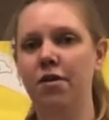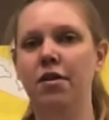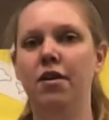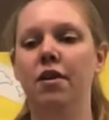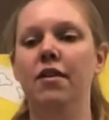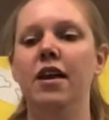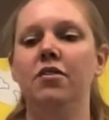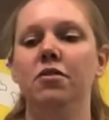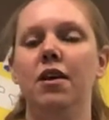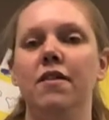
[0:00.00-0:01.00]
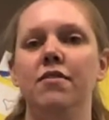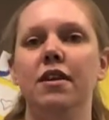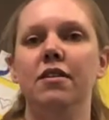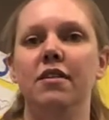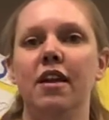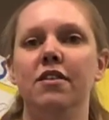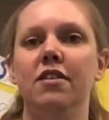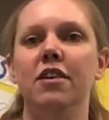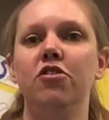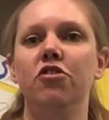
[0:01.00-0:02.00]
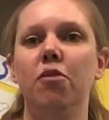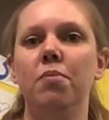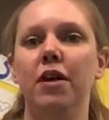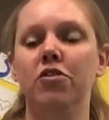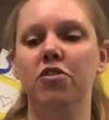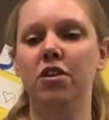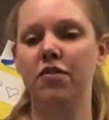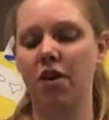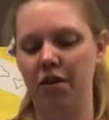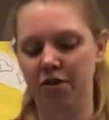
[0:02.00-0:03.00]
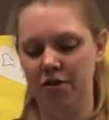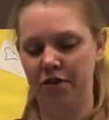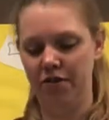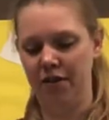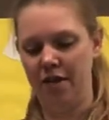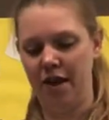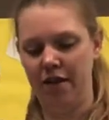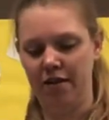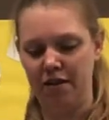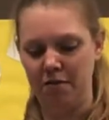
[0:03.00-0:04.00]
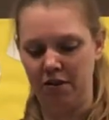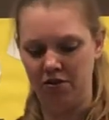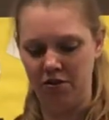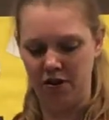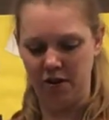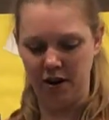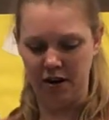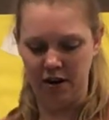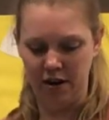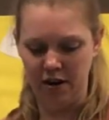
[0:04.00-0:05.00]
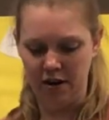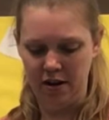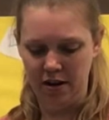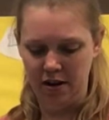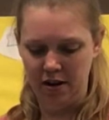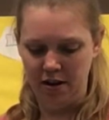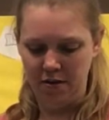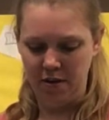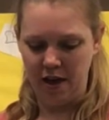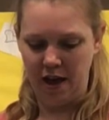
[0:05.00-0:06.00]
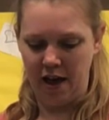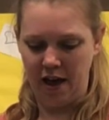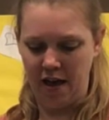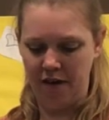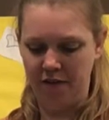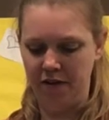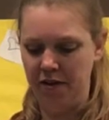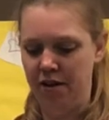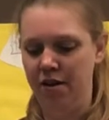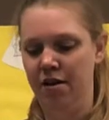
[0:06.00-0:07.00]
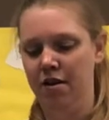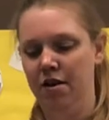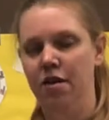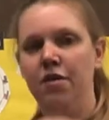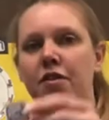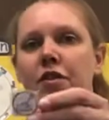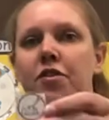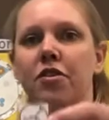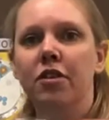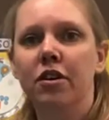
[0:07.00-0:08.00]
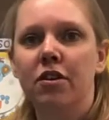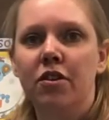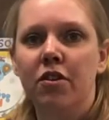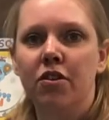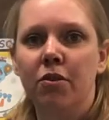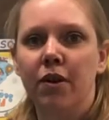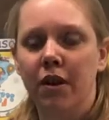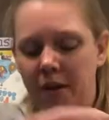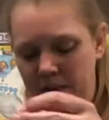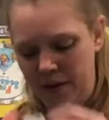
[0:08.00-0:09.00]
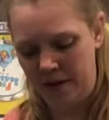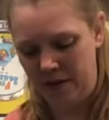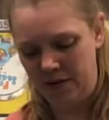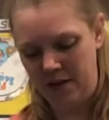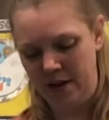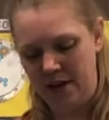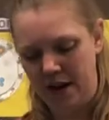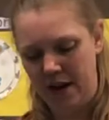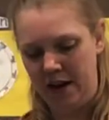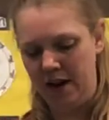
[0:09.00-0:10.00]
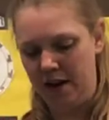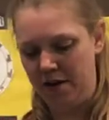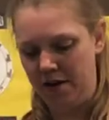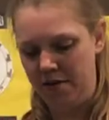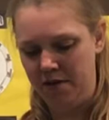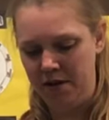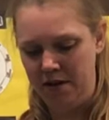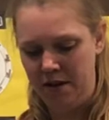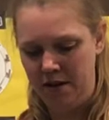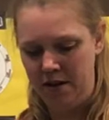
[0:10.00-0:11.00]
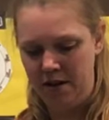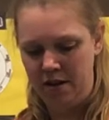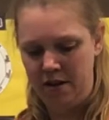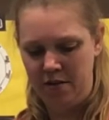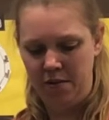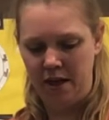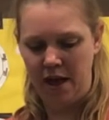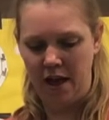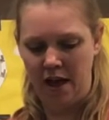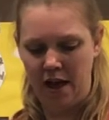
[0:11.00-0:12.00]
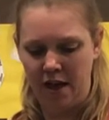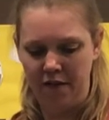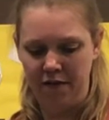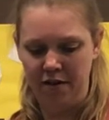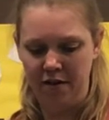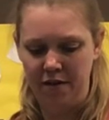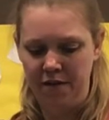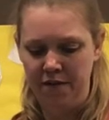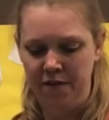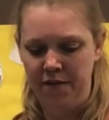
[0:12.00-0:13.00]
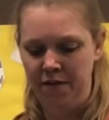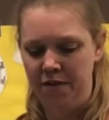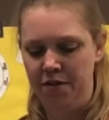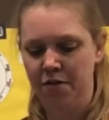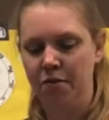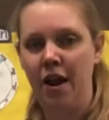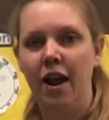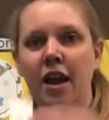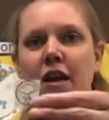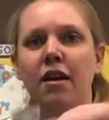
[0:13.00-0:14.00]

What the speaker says: All right, so you have these show pictures of all those different things. Let me show you here. We have the dirt, the soil. It's really tiny, I know. We have the rain.